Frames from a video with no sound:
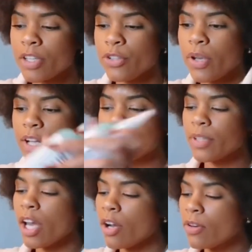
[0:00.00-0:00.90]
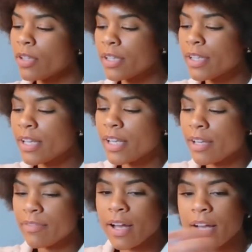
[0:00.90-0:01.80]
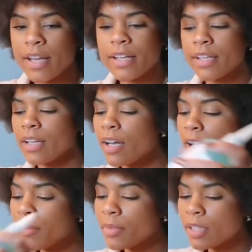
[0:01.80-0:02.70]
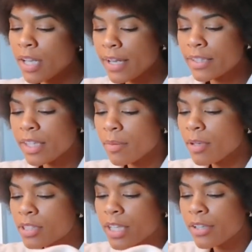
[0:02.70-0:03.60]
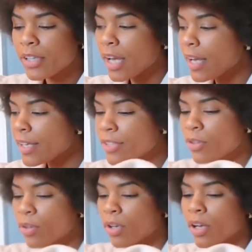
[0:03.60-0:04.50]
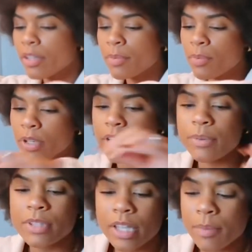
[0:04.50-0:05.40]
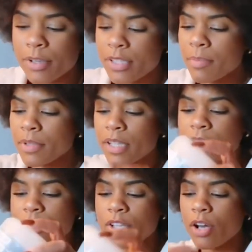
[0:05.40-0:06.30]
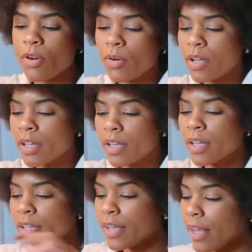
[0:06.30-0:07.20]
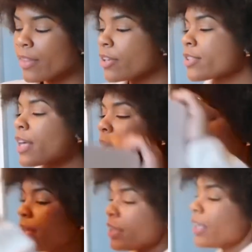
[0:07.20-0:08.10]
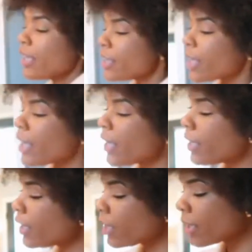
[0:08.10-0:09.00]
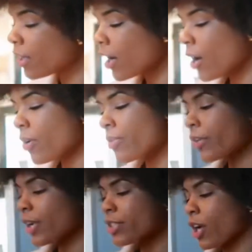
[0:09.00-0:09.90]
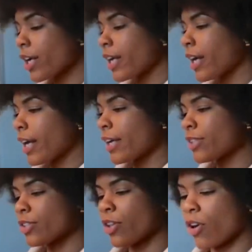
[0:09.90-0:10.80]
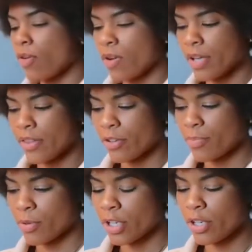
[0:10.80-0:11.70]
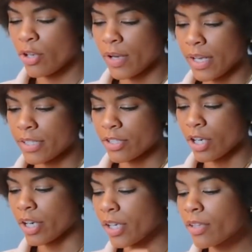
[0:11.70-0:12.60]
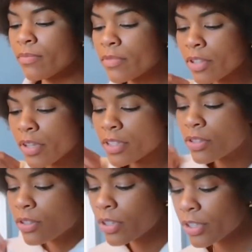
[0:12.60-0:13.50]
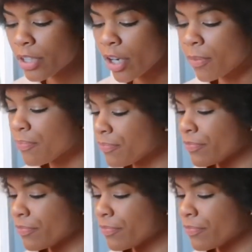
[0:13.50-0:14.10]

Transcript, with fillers: you guys will know if I um, like them. I'll tell you guys or working with them or something. So yeah, there's that one. And then, oh, and they're at Target, I guess. So, and they're pretty new, I guess, at Target. So that's good to know.